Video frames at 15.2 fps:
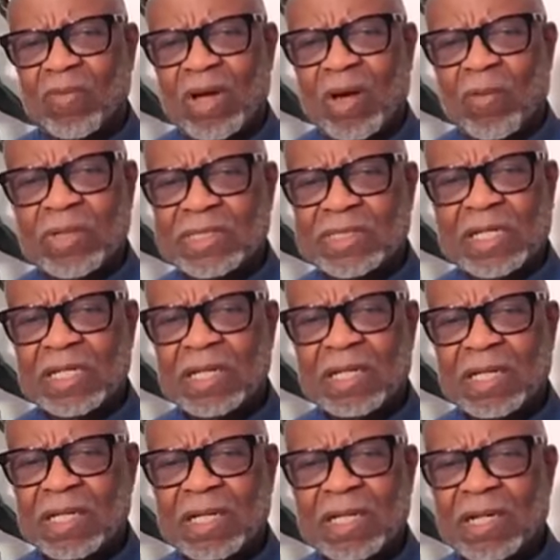I want to tell you
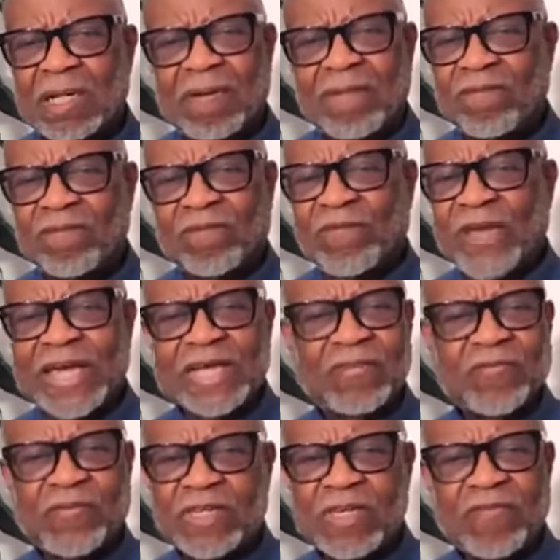
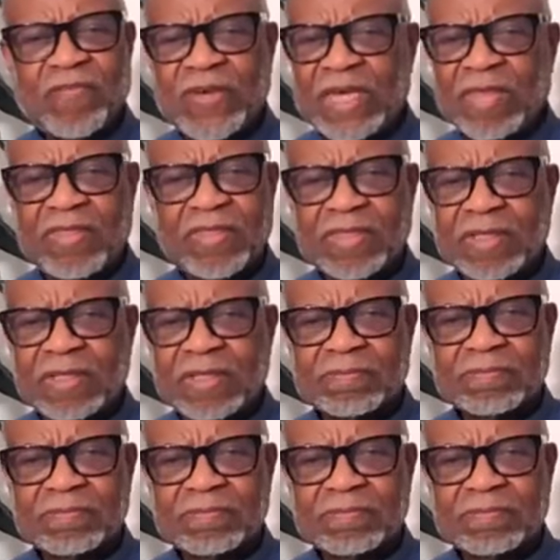fight for your faith.